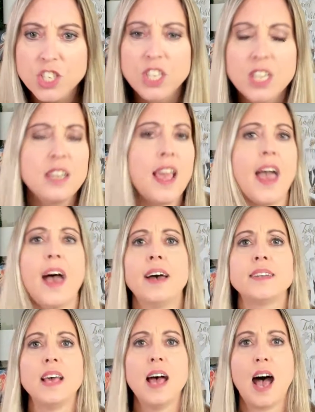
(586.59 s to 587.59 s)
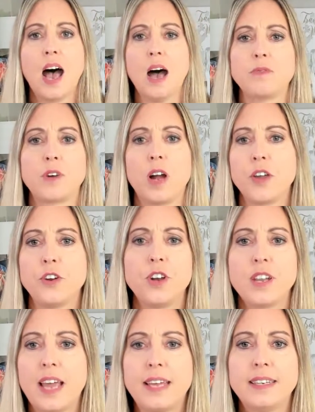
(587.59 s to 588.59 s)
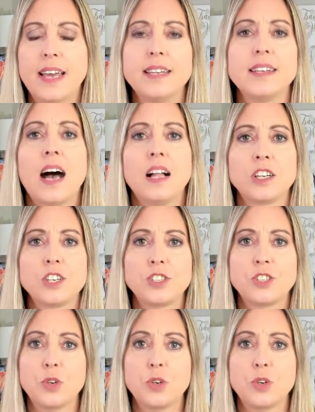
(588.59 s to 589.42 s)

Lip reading: she had for $199.